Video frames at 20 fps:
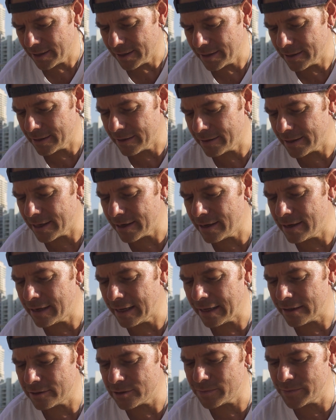and that
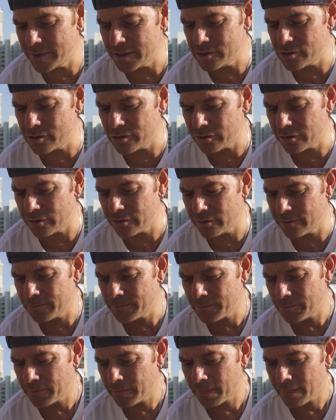allows me to
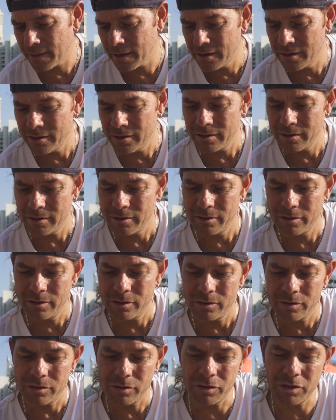
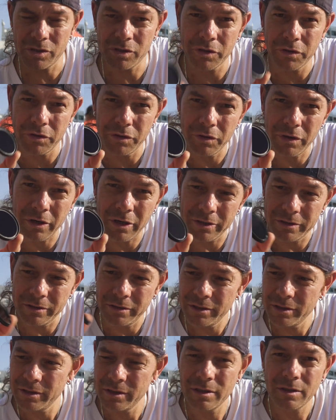screw
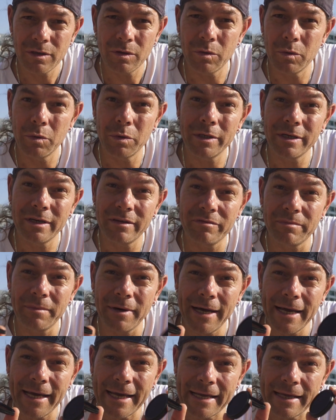on one of
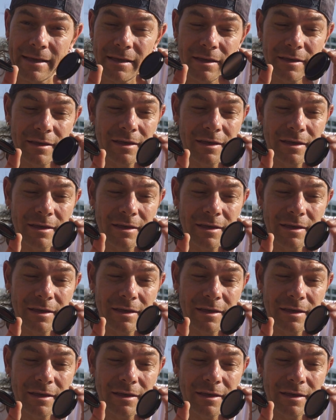my